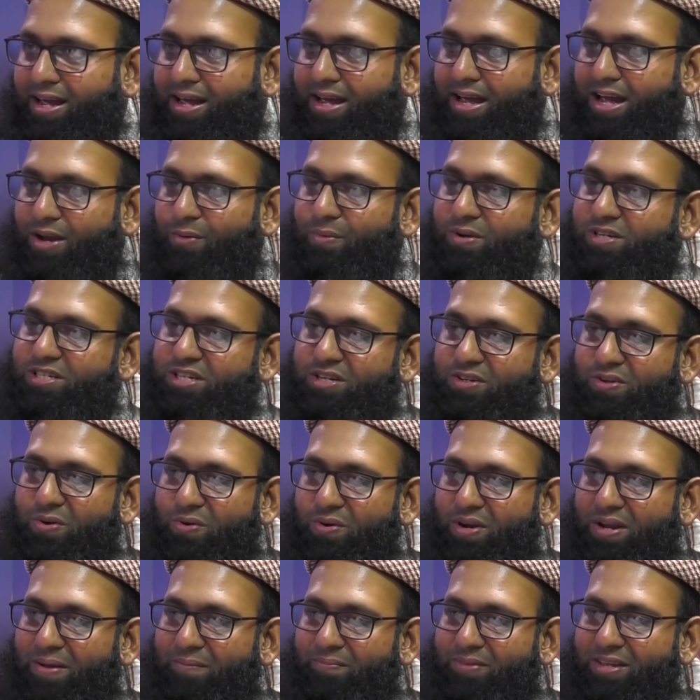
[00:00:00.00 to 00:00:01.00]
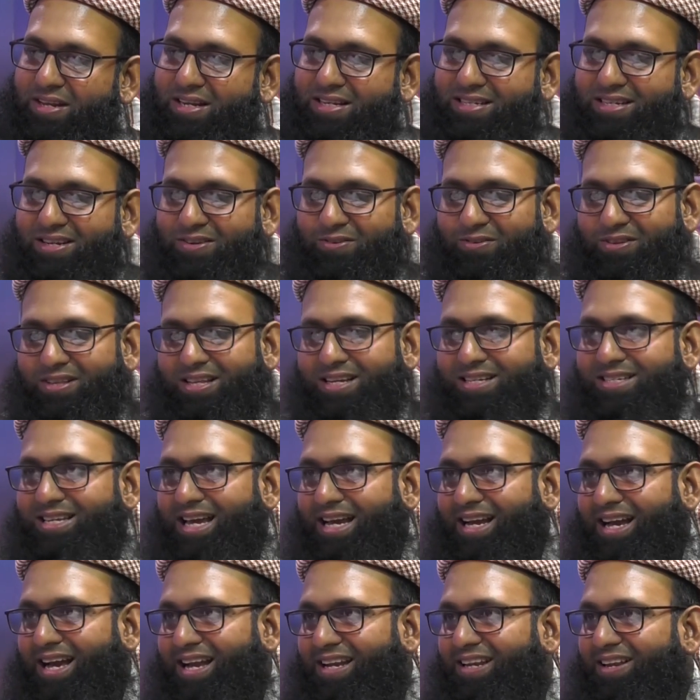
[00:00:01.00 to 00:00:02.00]
And when she told him that, he said, No, this
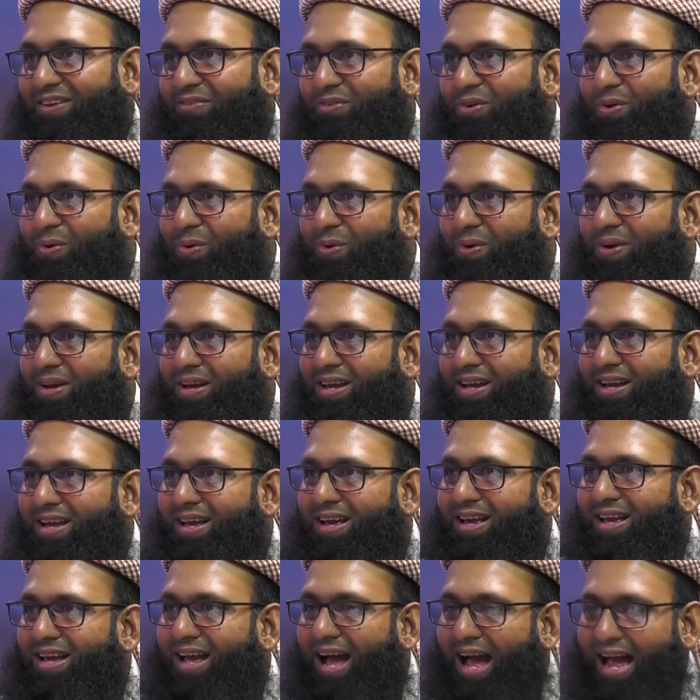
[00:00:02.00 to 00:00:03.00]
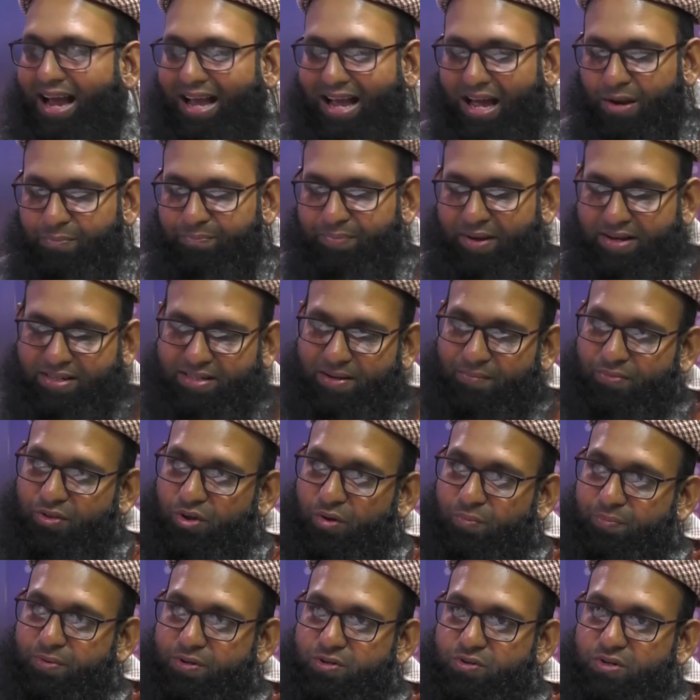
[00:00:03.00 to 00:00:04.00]
I can't give you. I can't pass up the
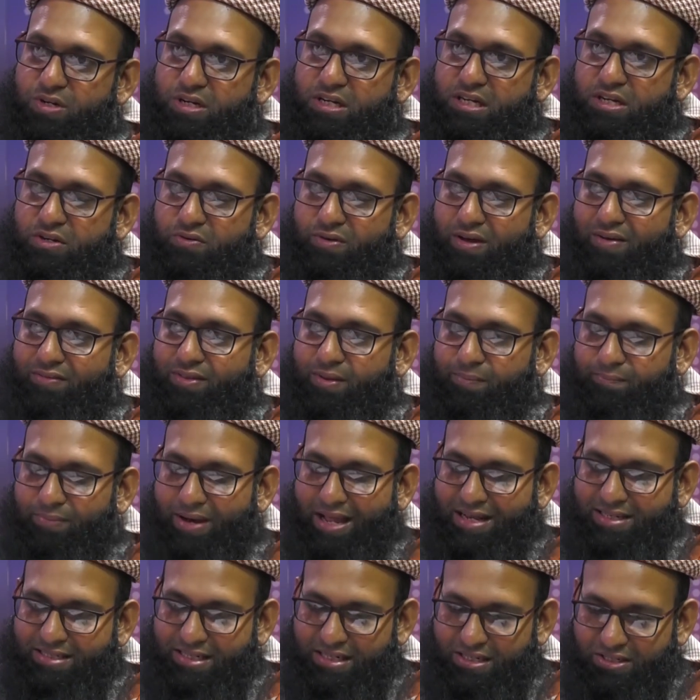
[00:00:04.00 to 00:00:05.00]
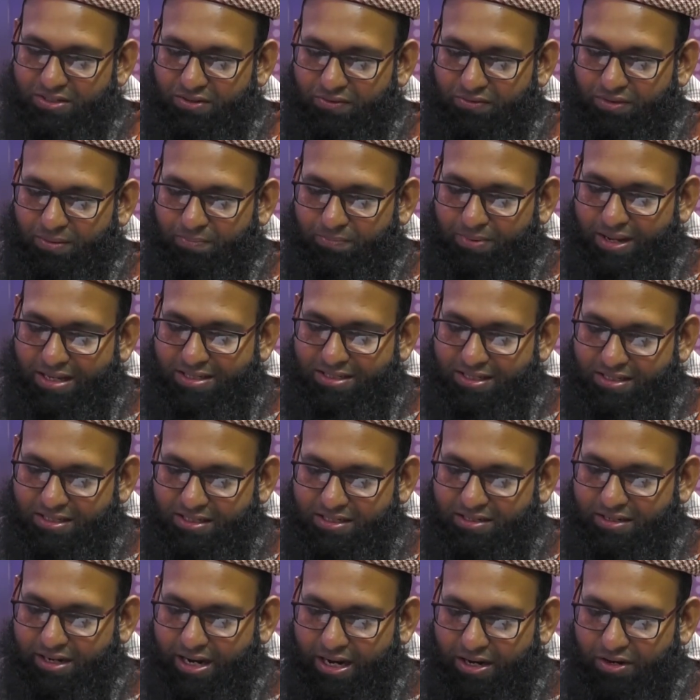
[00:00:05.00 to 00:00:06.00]
opportunity to have the blessings of the blessed
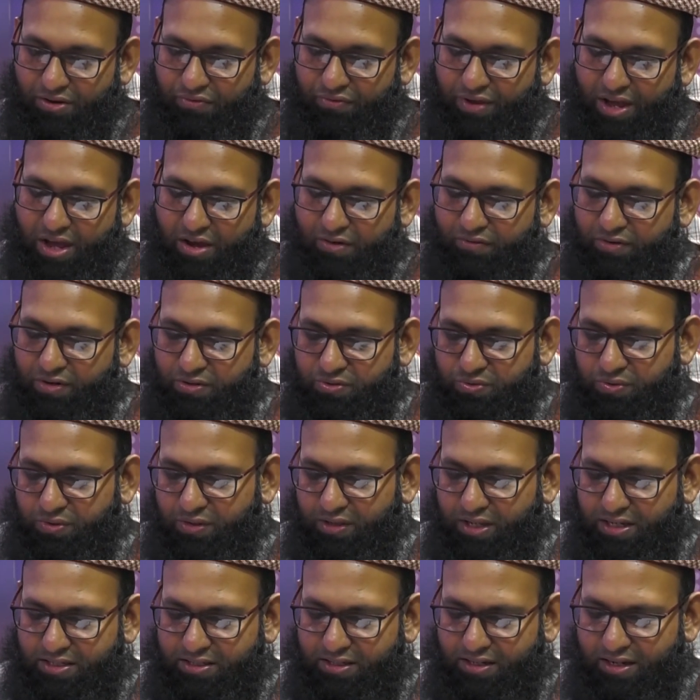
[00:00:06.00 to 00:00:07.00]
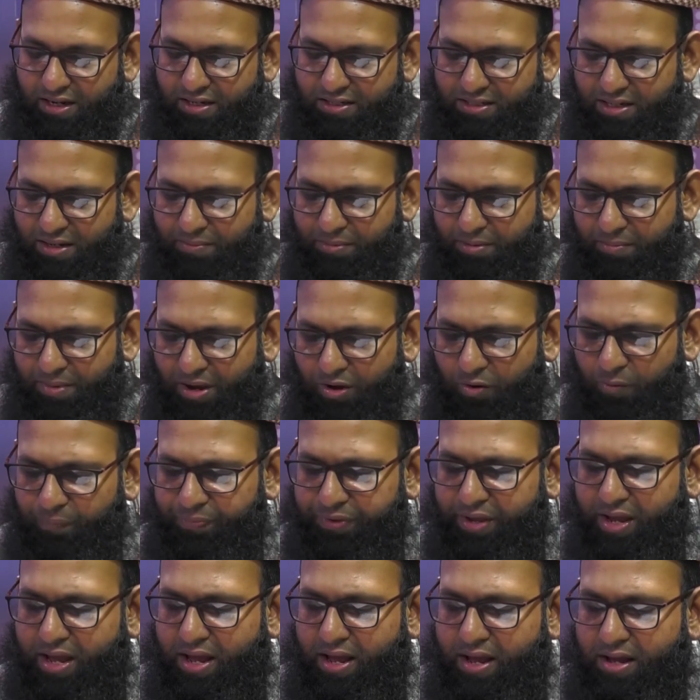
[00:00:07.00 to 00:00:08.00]
strand of hair of Rasulullah in my home.
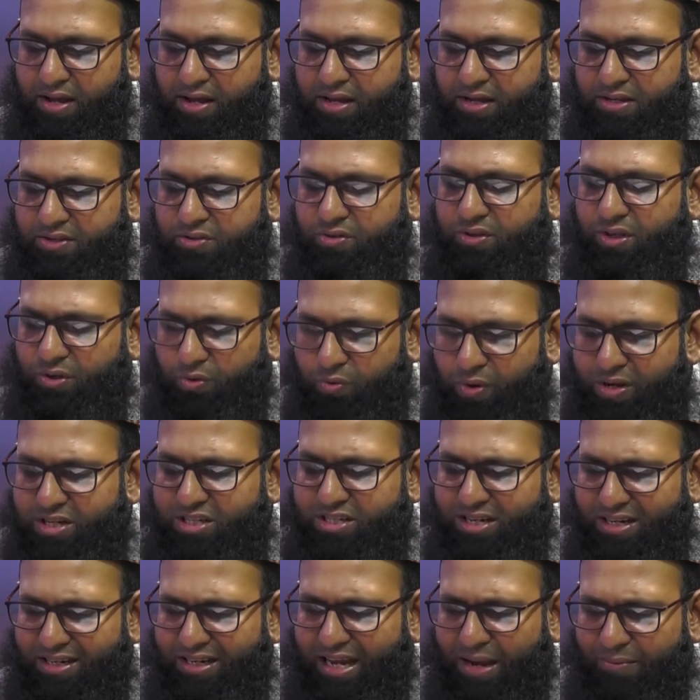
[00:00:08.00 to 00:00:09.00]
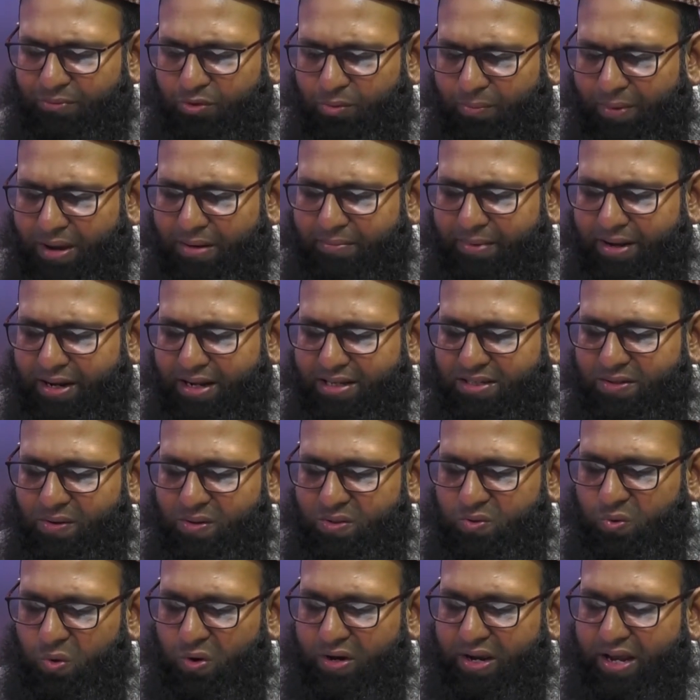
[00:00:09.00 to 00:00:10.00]
So the question came to my mind as I
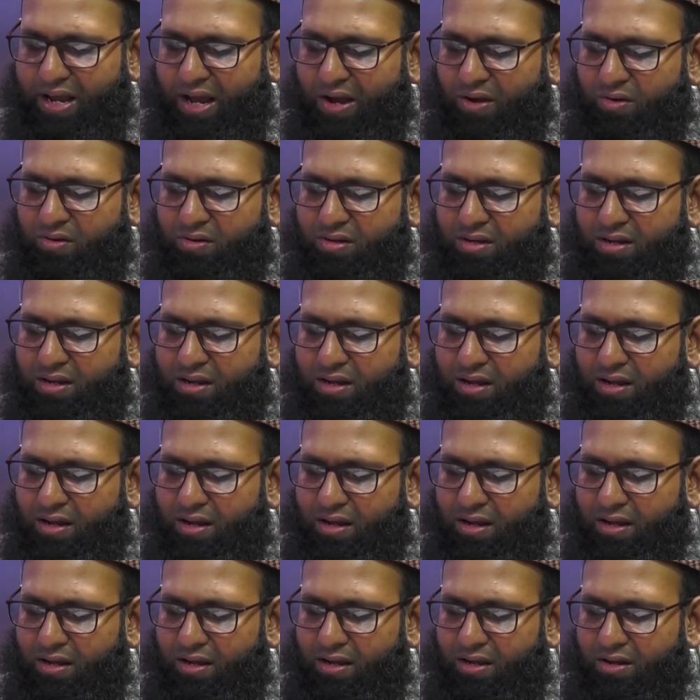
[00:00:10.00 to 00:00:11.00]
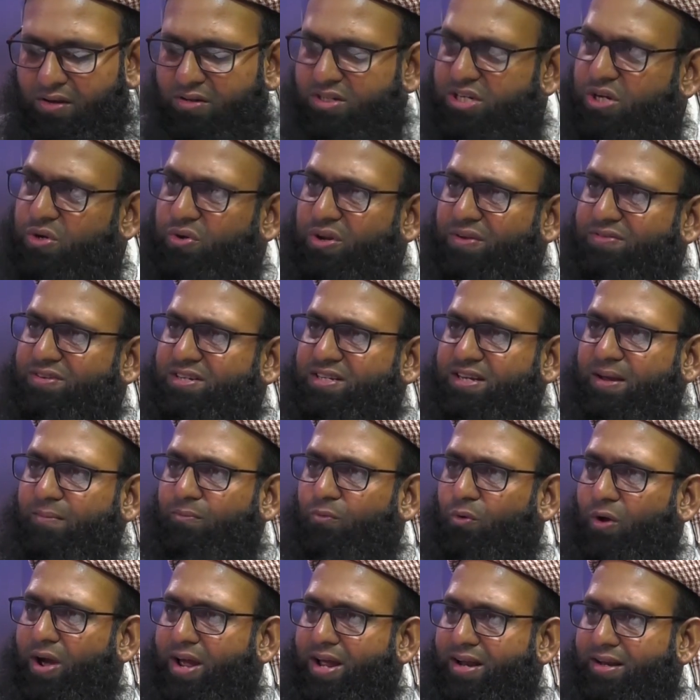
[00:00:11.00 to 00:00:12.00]
was walking out, you know, she could have just kept
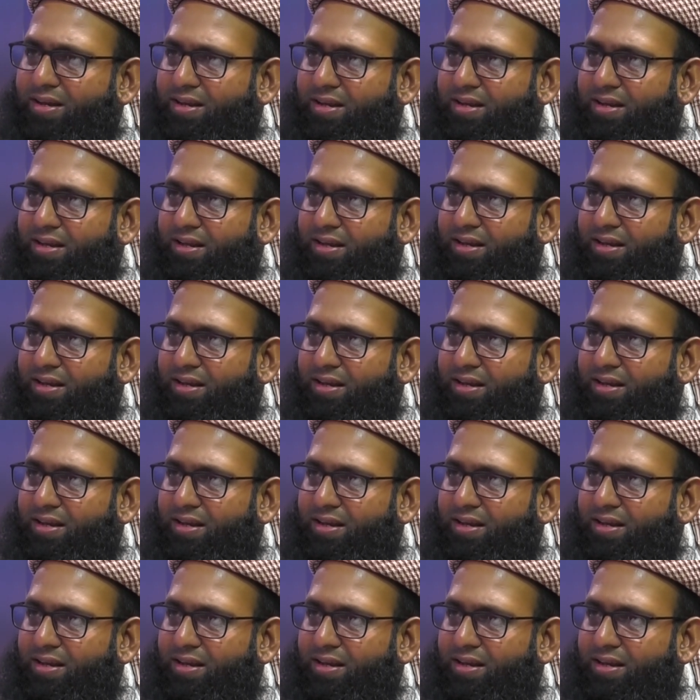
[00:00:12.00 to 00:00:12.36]
quiet. Yeah.